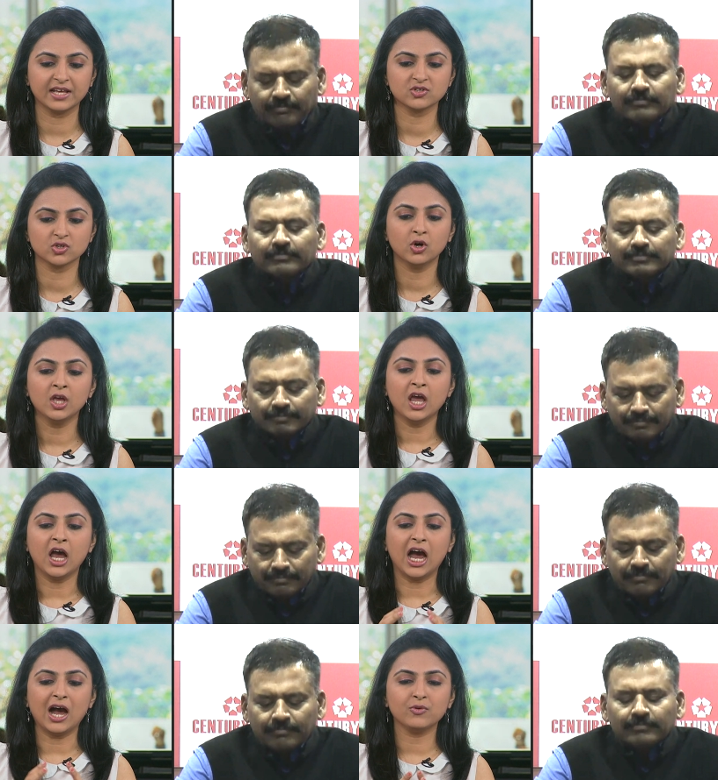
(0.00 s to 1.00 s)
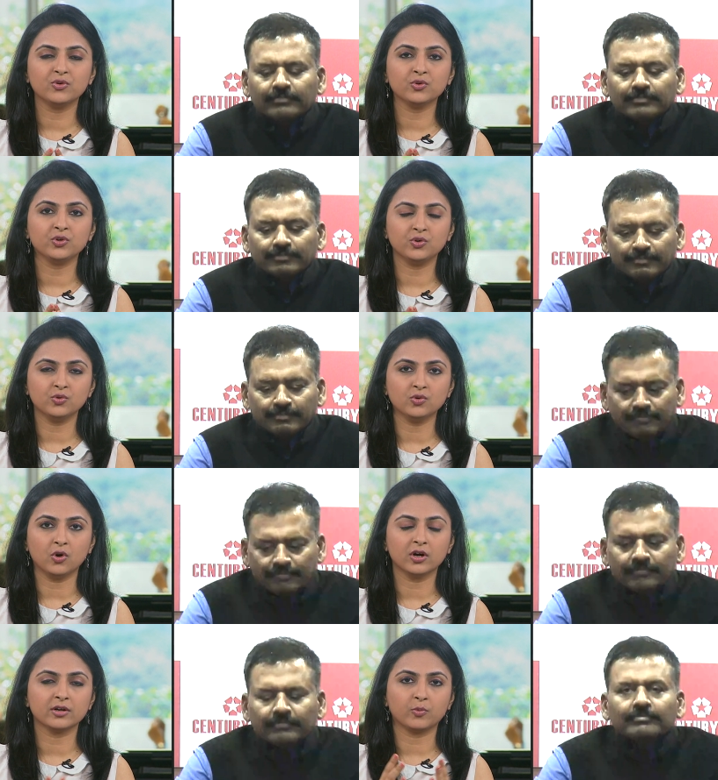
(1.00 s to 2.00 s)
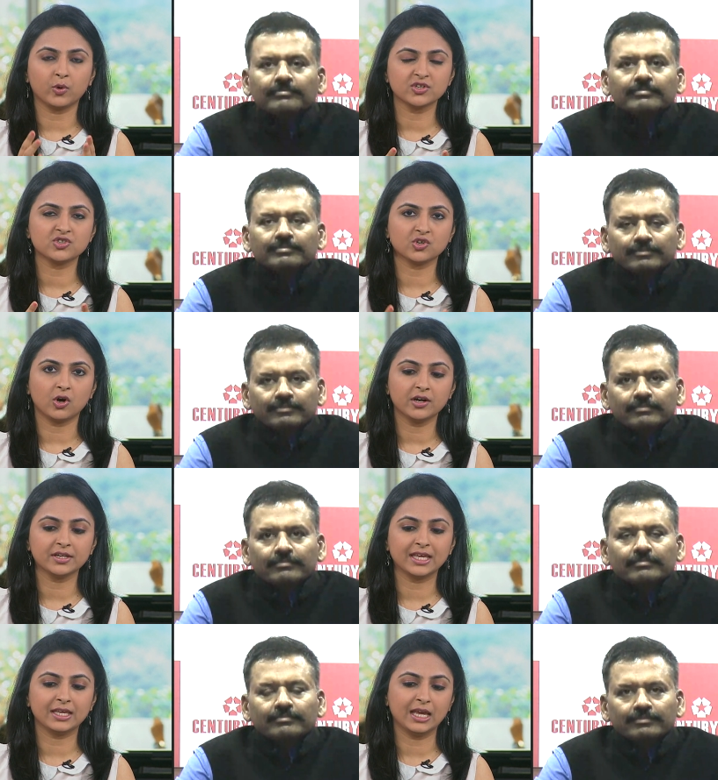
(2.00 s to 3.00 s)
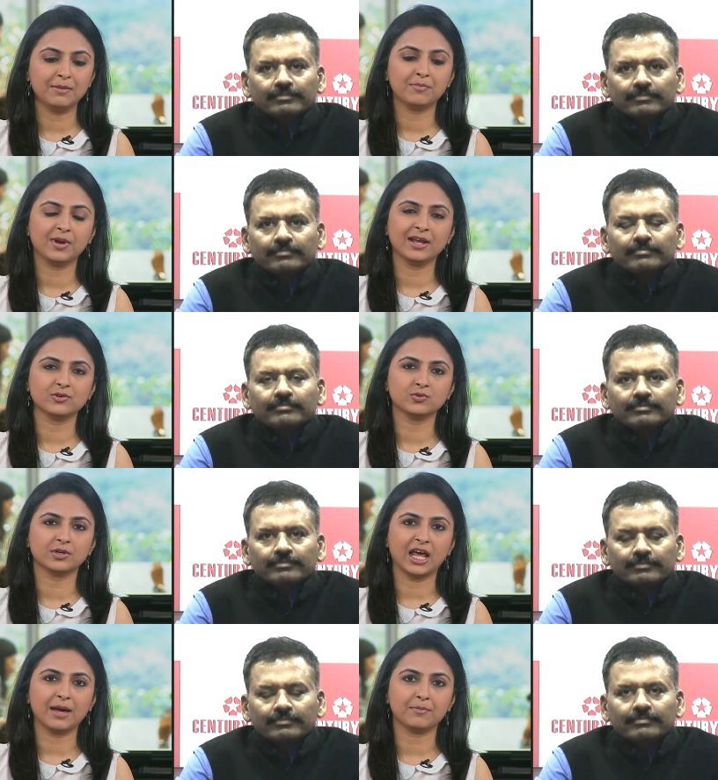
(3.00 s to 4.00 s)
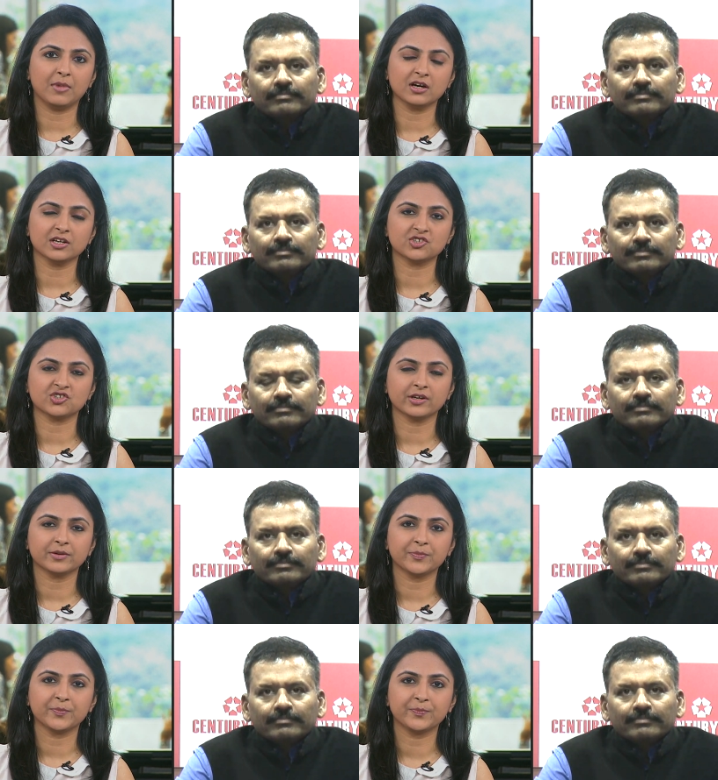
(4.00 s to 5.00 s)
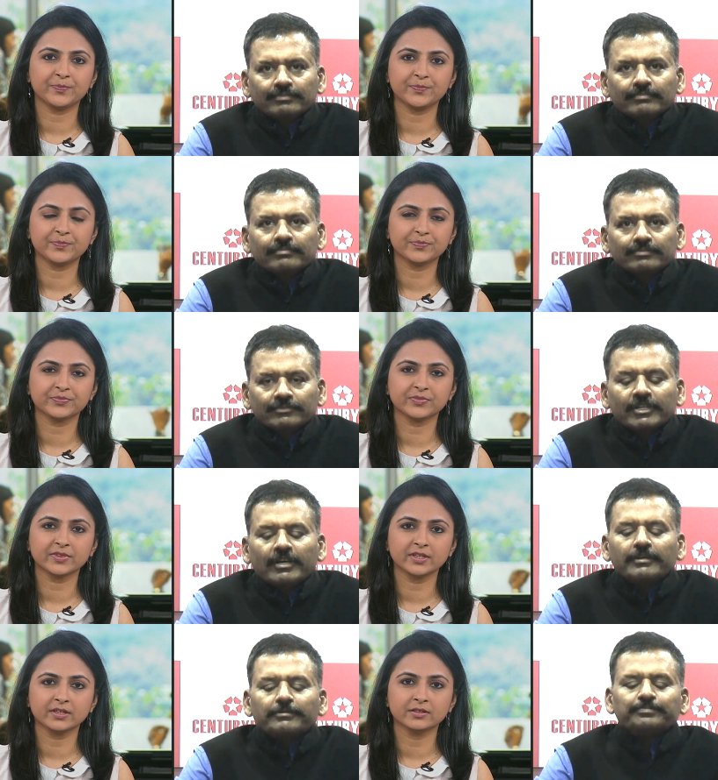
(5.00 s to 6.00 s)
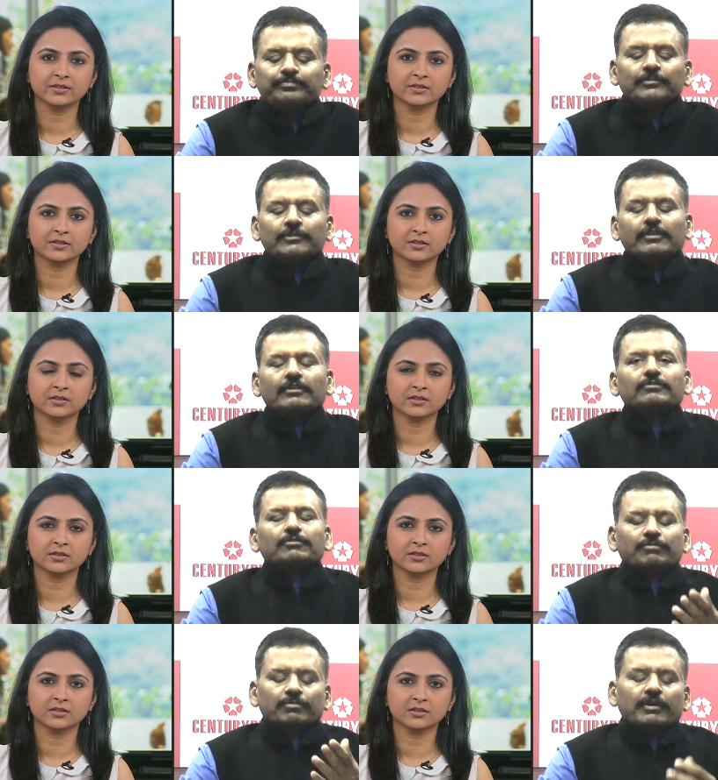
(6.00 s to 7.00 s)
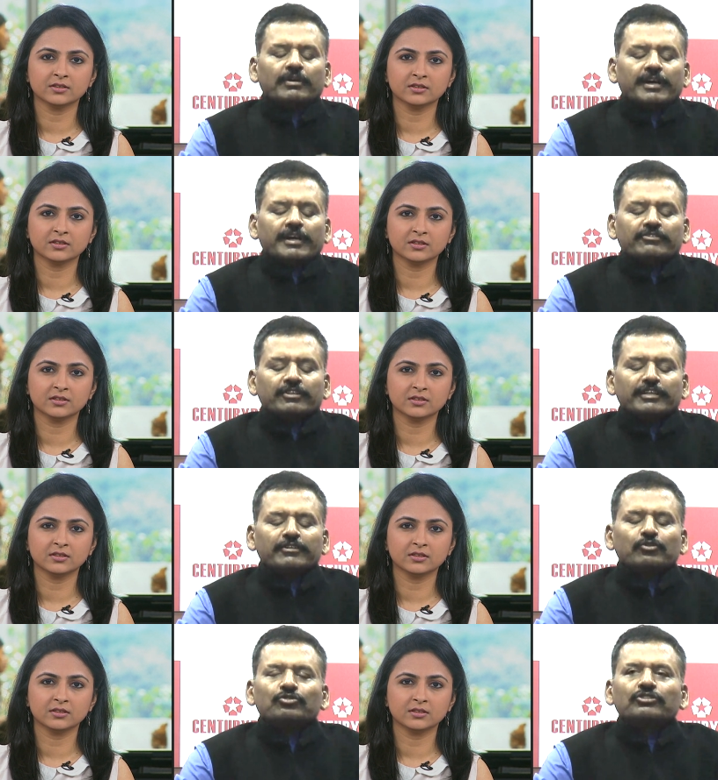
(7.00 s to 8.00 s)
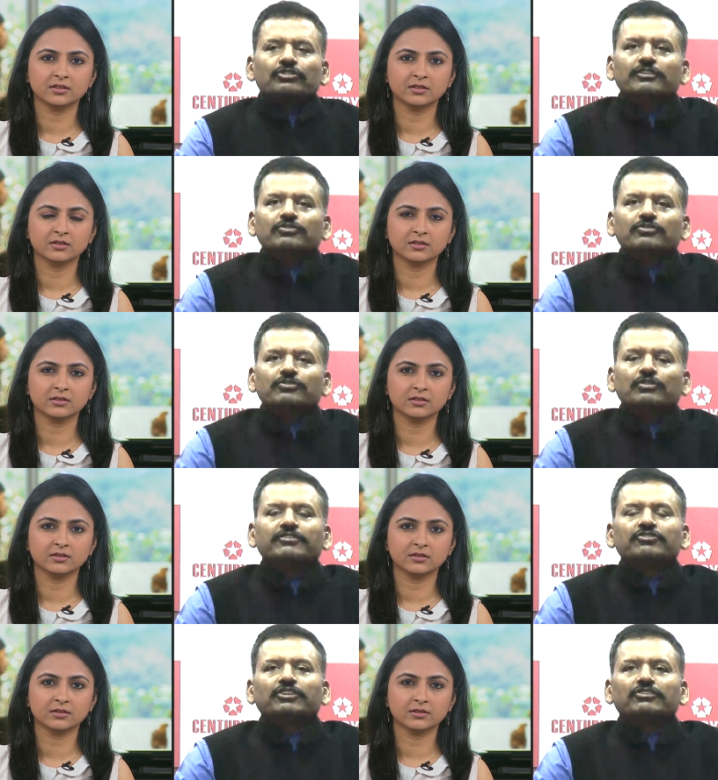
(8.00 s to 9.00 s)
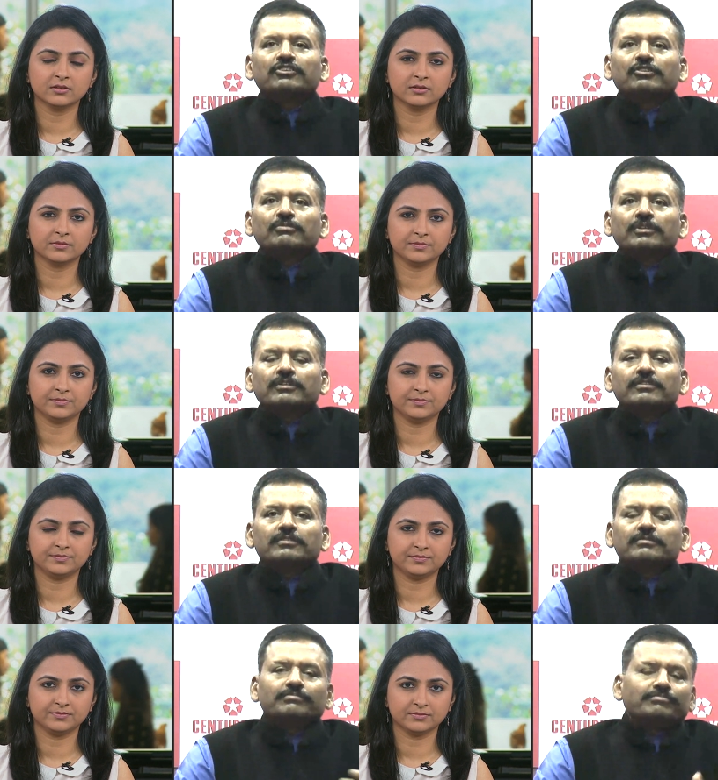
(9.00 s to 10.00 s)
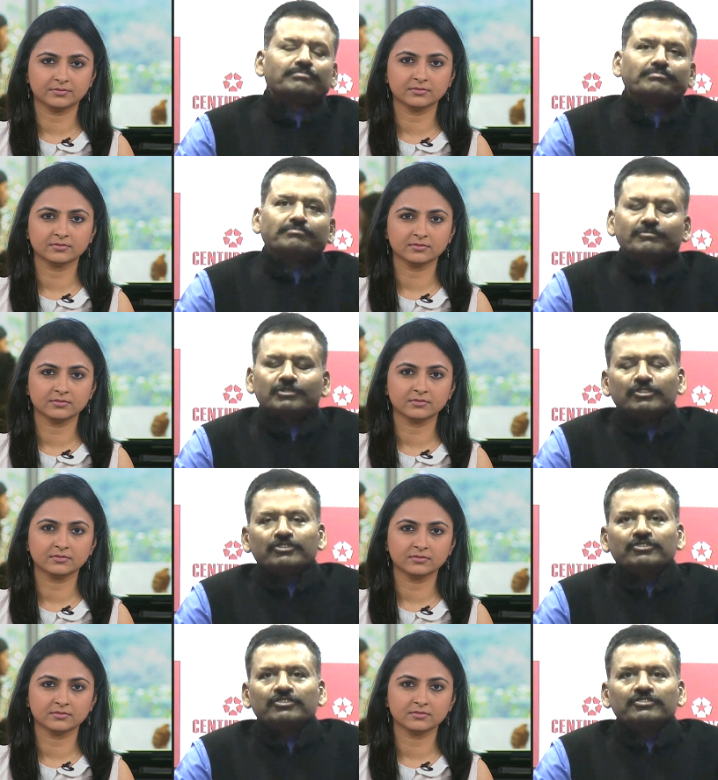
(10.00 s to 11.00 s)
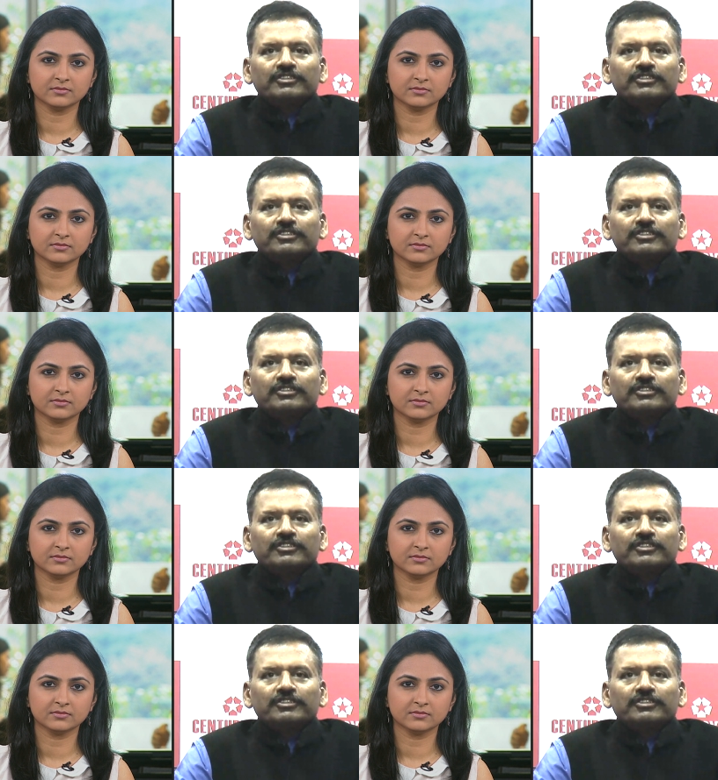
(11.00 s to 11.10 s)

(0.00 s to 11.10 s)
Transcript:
Speaker 1: plans. So how do you, or what is your game plan to grab market share?
Speaker 2: Yeah, uh, excellent question actually at this juncture of the industry